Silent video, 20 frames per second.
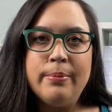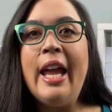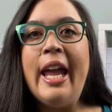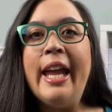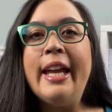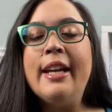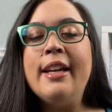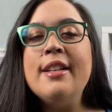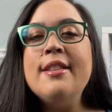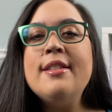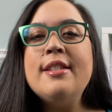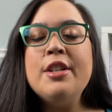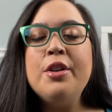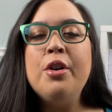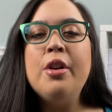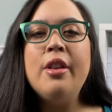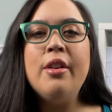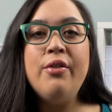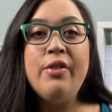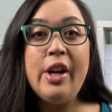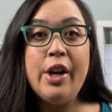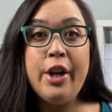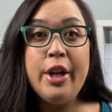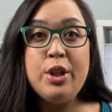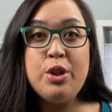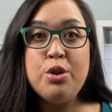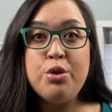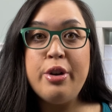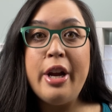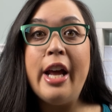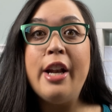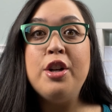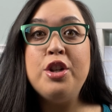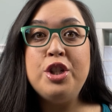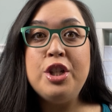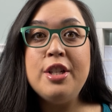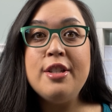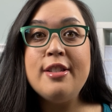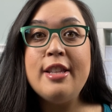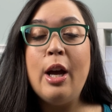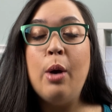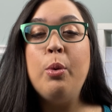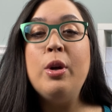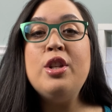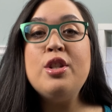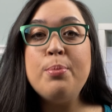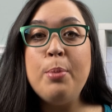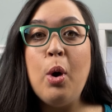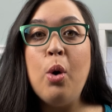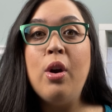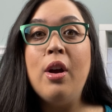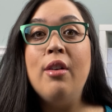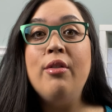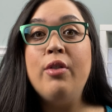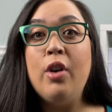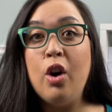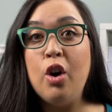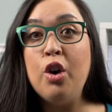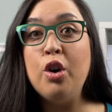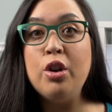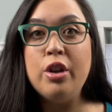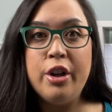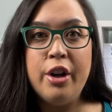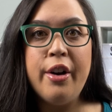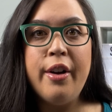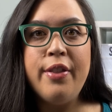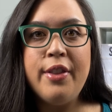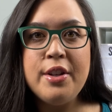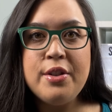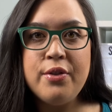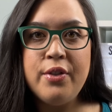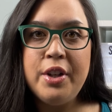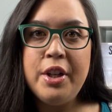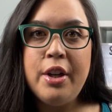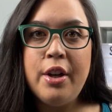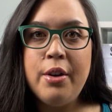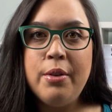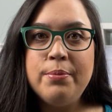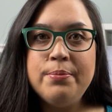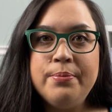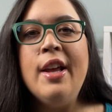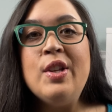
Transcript: and consider the various strategies that we spoke of earlier in this video.